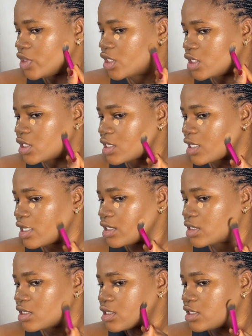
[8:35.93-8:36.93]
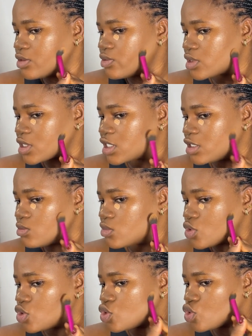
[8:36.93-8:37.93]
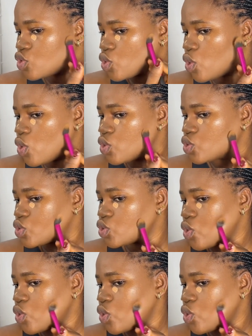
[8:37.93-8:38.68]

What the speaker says: This line still seems so